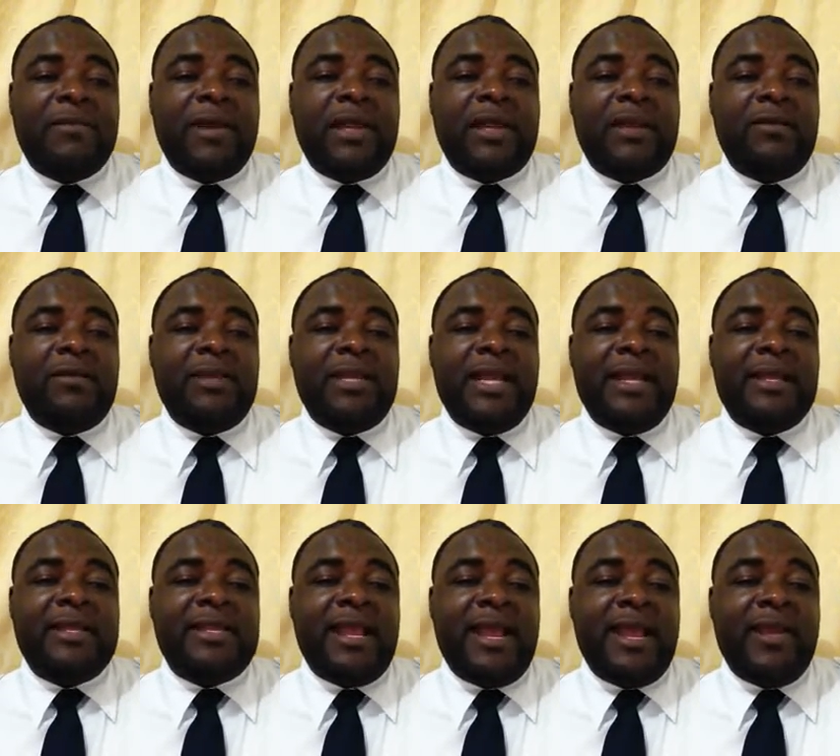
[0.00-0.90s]

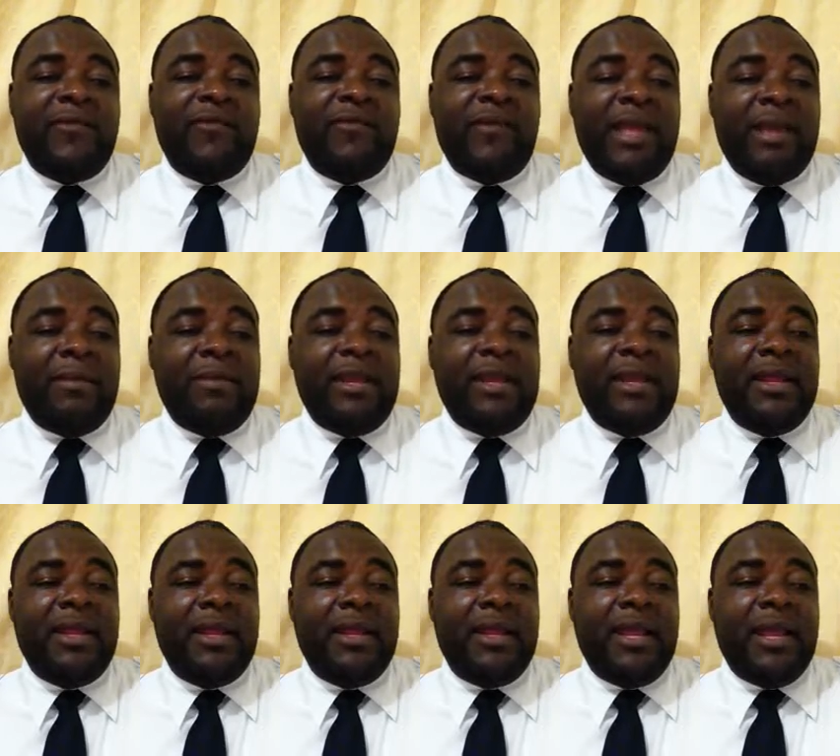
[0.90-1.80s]
and there's a
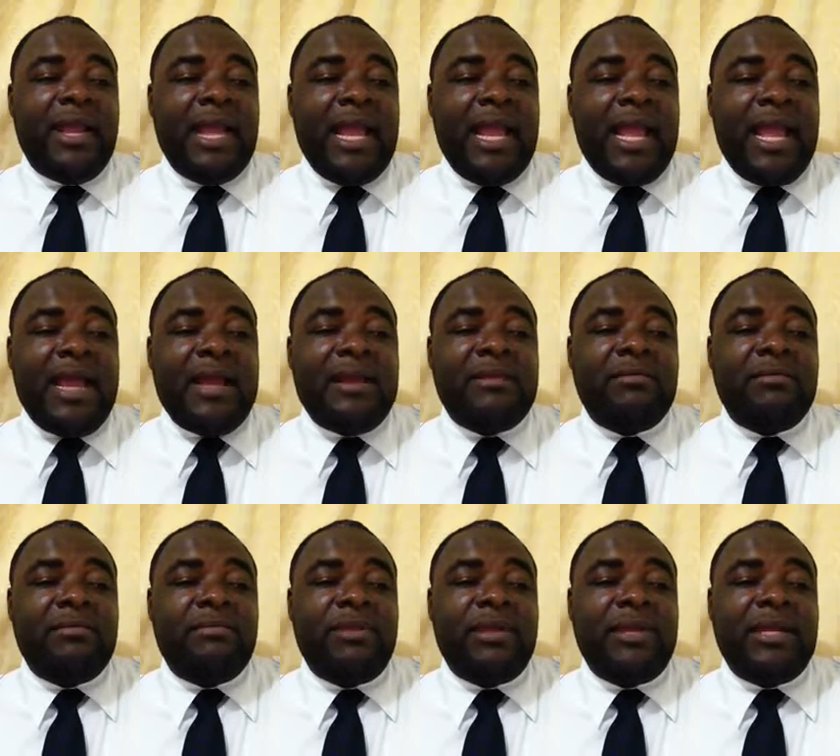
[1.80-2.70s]
strong
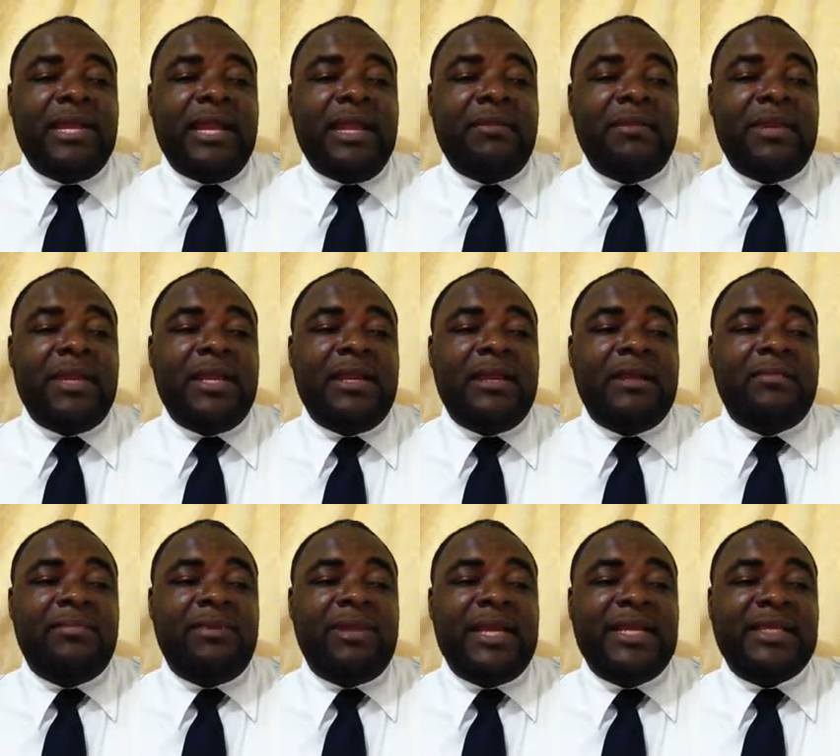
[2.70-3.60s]
possibility that you
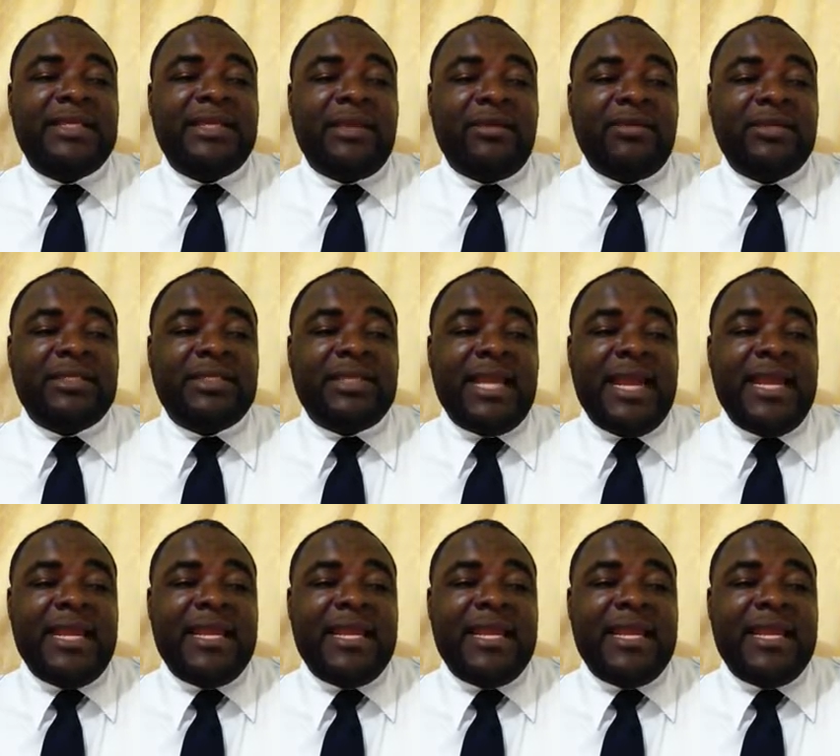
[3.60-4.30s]
can do it